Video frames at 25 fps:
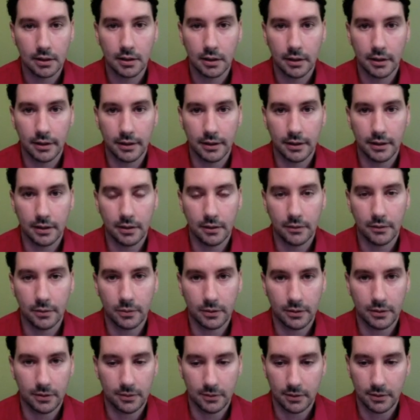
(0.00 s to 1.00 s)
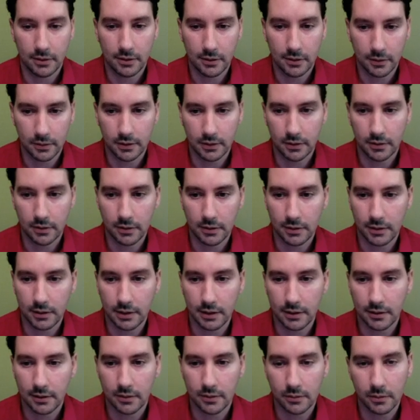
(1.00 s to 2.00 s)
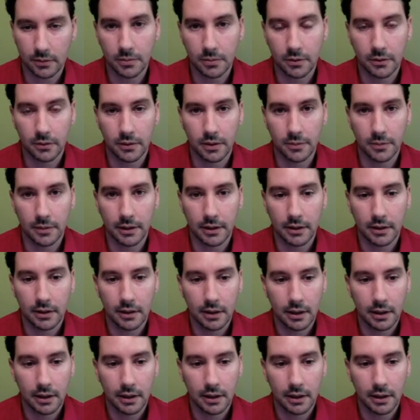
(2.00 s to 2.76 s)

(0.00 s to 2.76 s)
then of course you should still encourage your kids to learn programming.